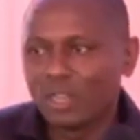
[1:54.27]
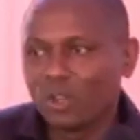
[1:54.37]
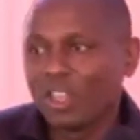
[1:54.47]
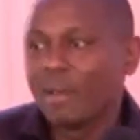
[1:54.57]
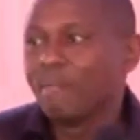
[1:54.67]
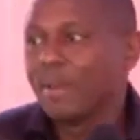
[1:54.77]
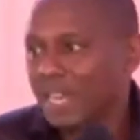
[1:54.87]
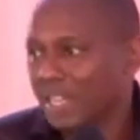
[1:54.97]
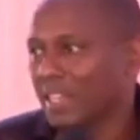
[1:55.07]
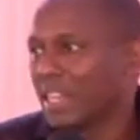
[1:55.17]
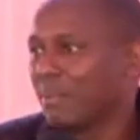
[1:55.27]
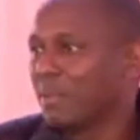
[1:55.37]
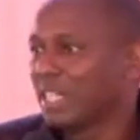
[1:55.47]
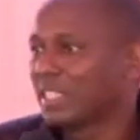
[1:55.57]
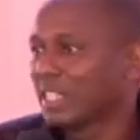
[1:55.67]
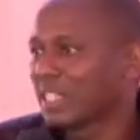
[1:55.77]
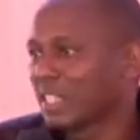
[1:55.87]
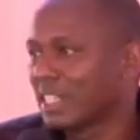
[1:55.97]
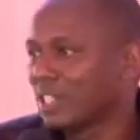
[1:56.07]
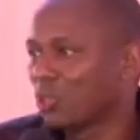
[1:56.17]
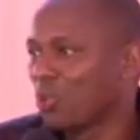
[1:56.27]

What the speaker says: I know there are many cabinet secretaries